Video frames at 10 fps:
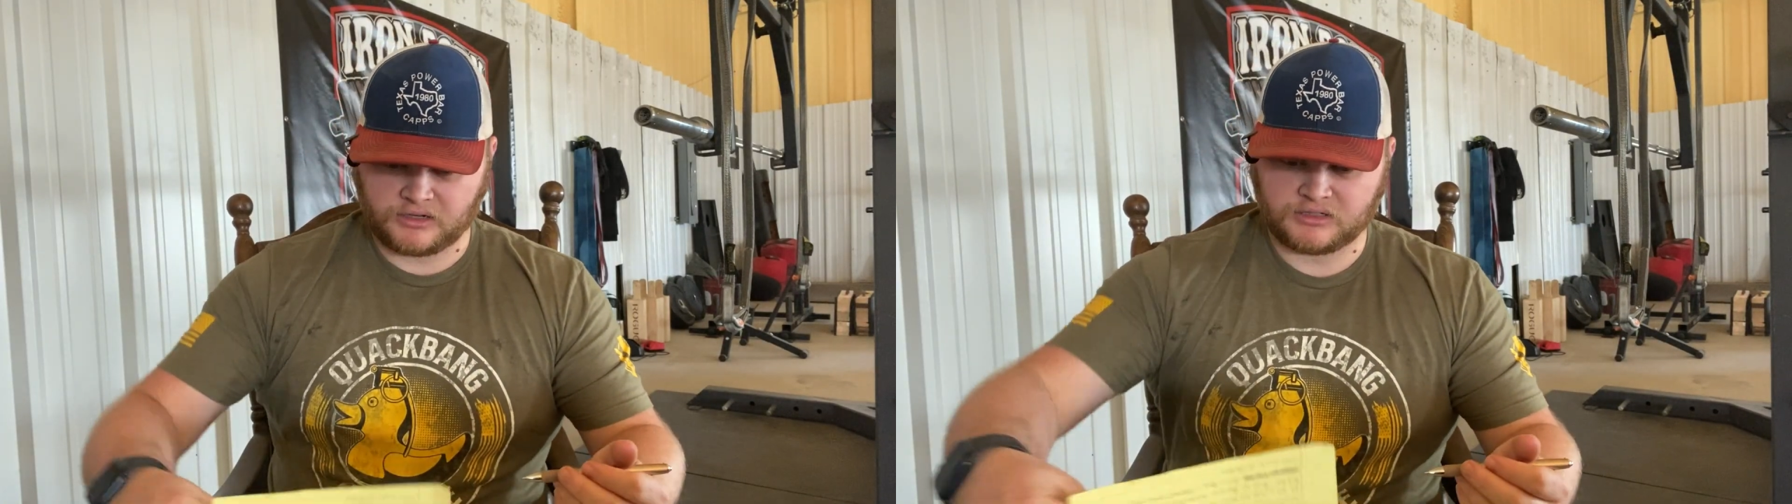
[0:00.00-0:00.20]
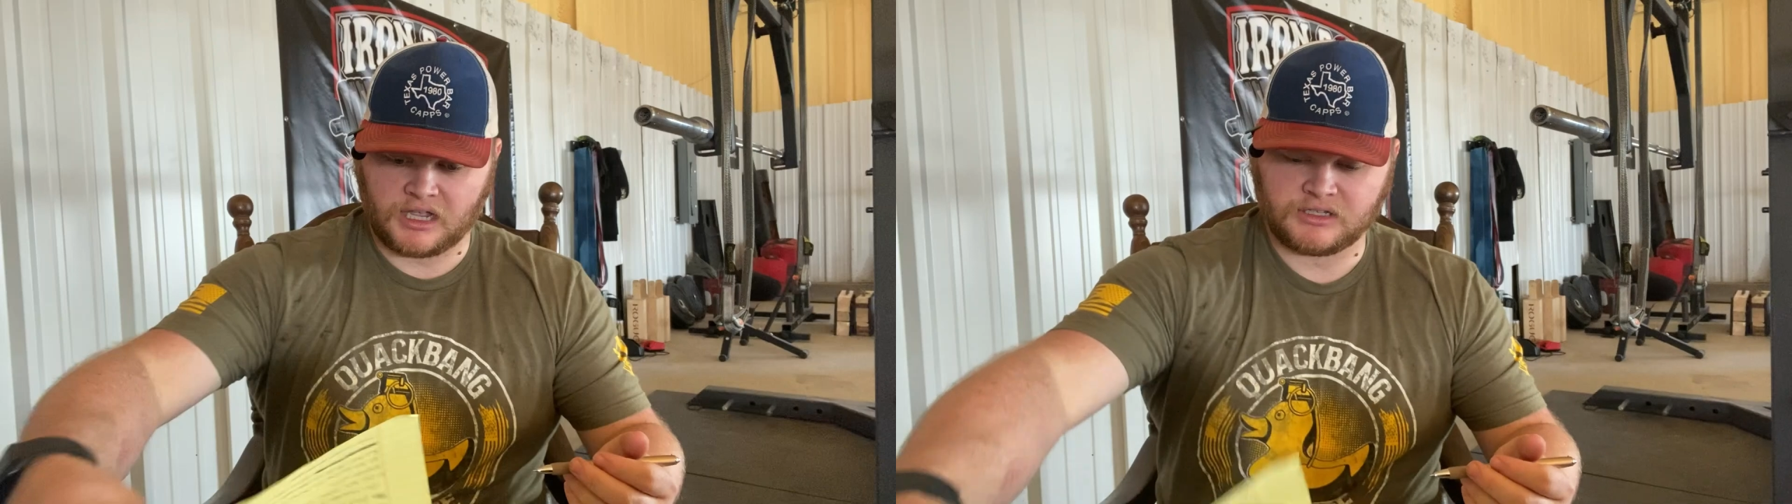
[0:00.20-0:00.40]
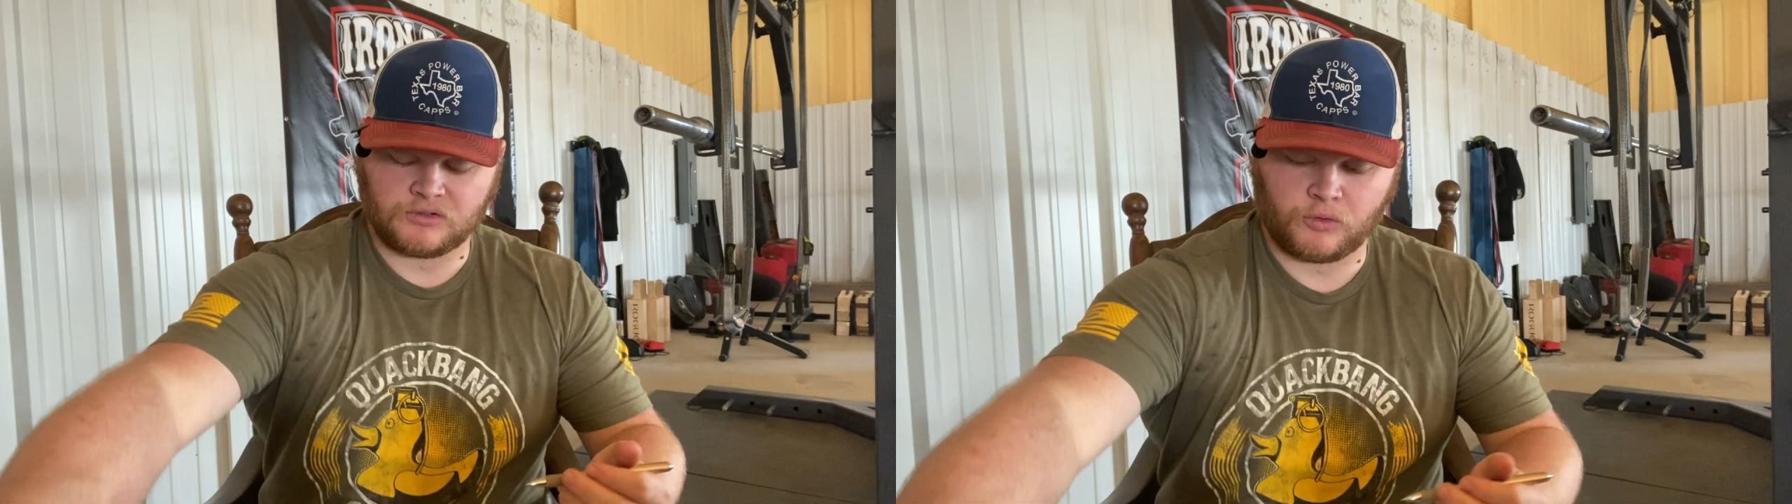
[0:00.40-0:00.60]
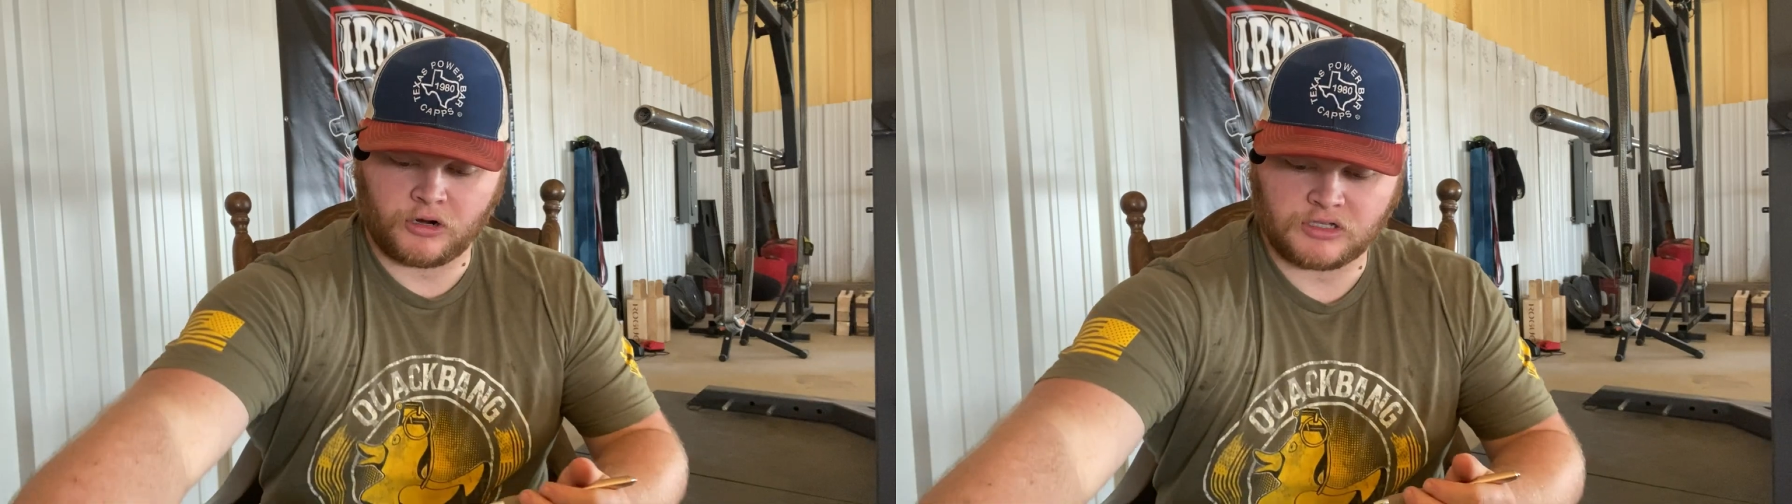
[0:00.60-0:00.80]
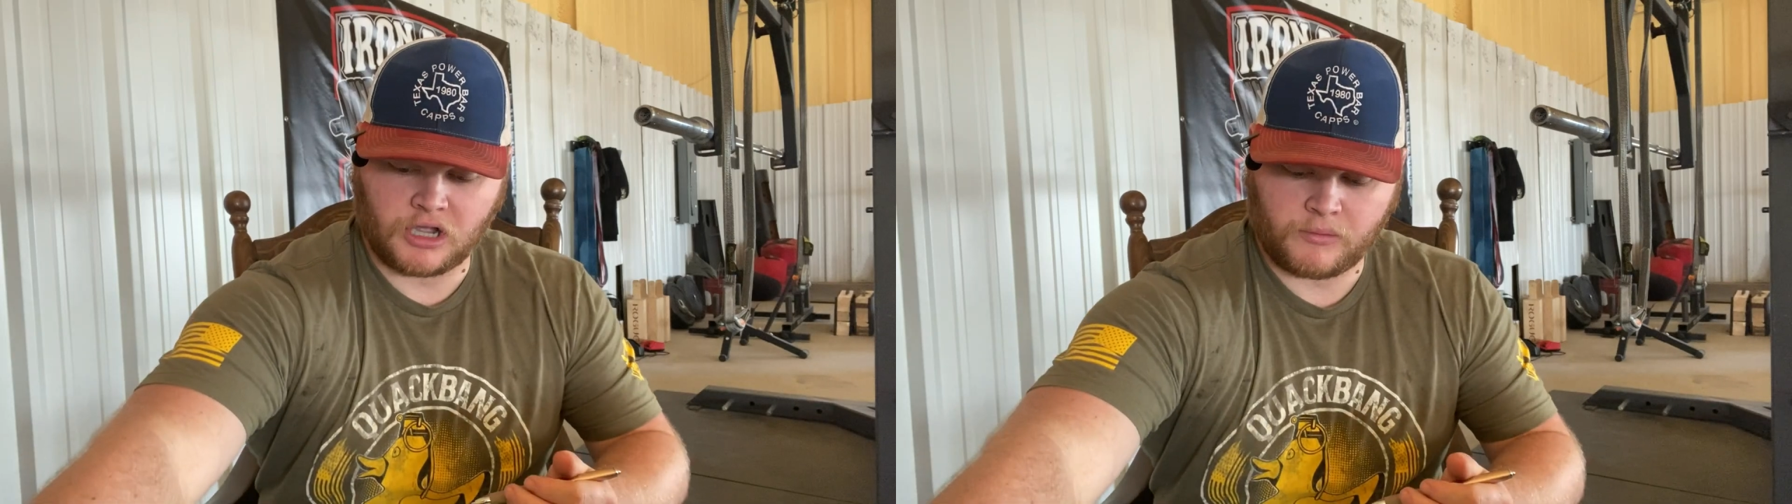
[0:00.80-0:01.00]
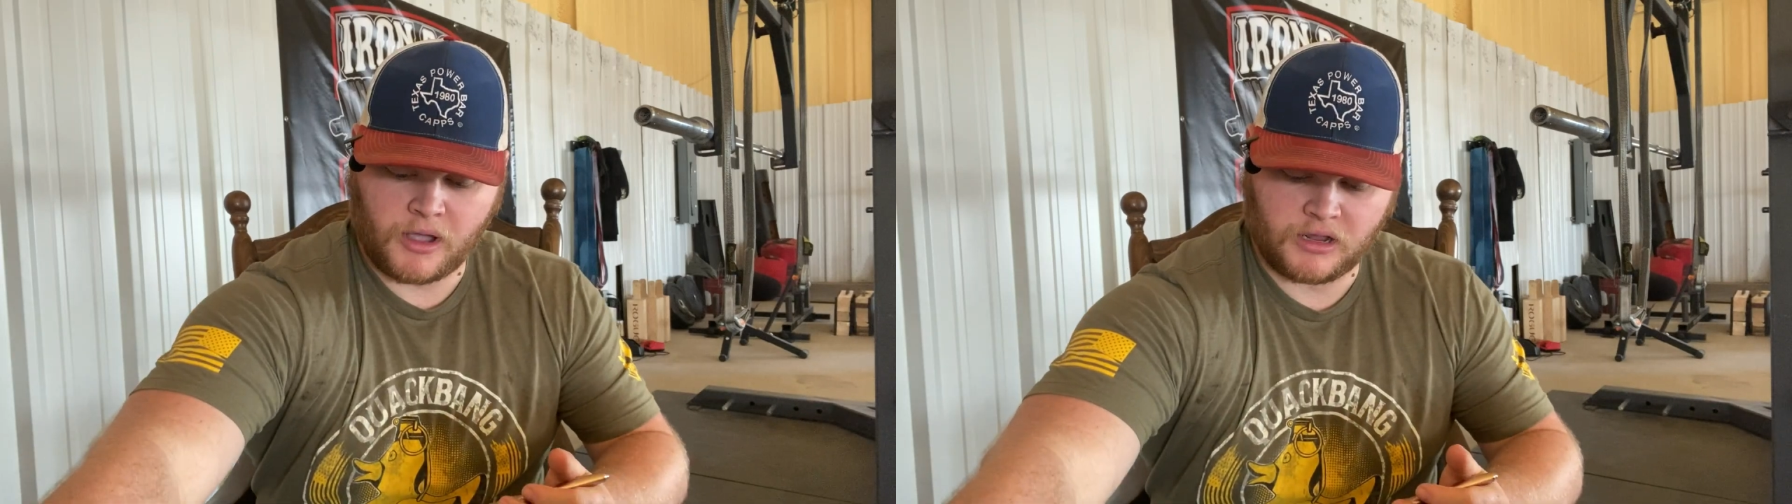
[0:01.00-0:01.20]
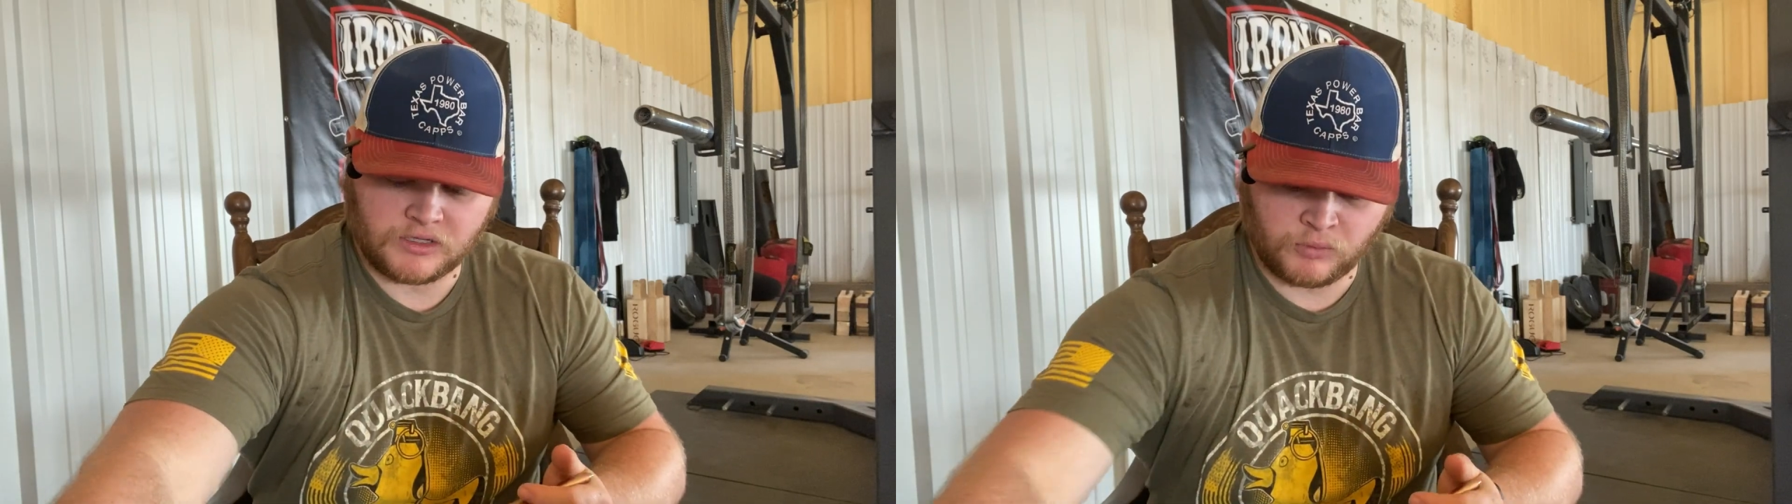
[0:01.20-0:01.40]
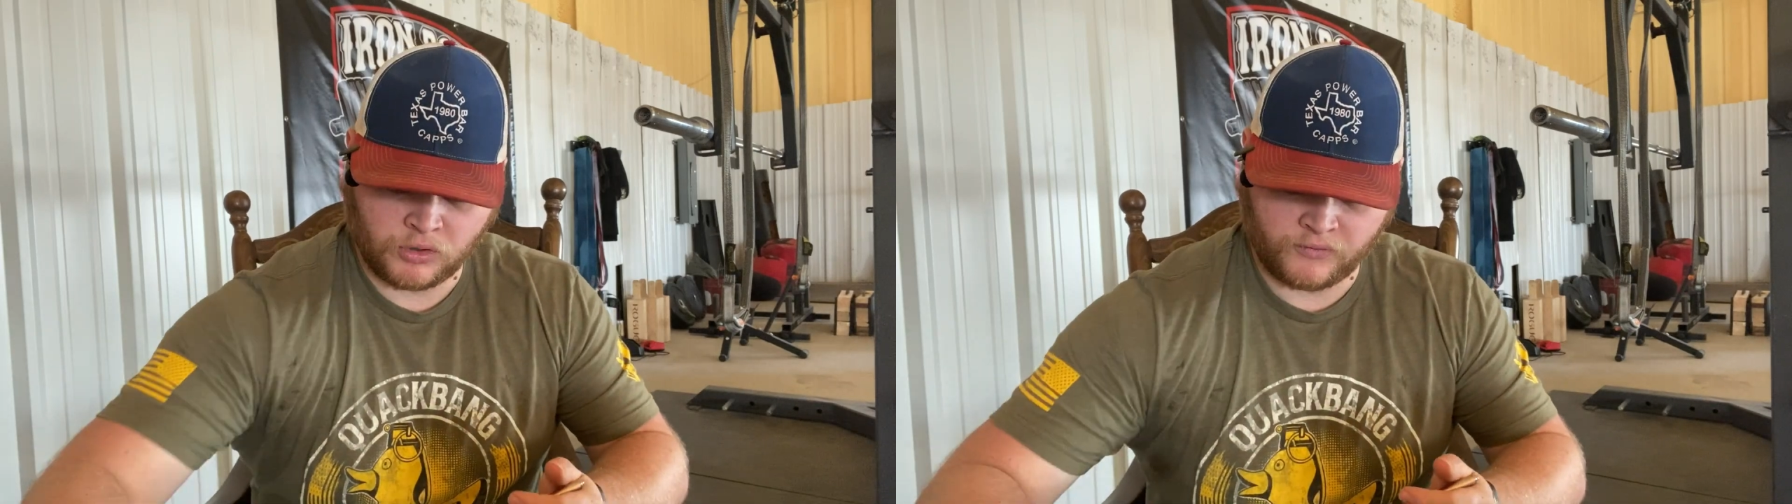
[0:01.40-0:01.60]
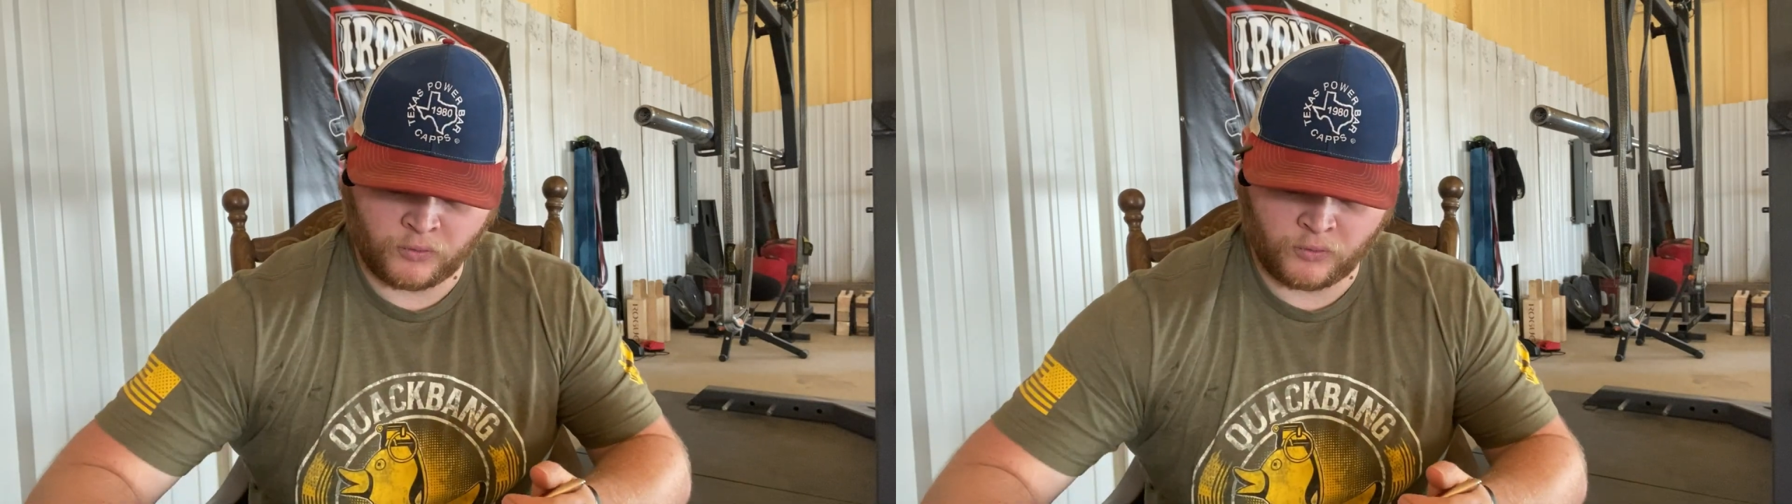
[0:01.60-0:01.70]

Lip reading: exercises we're going to talk about is more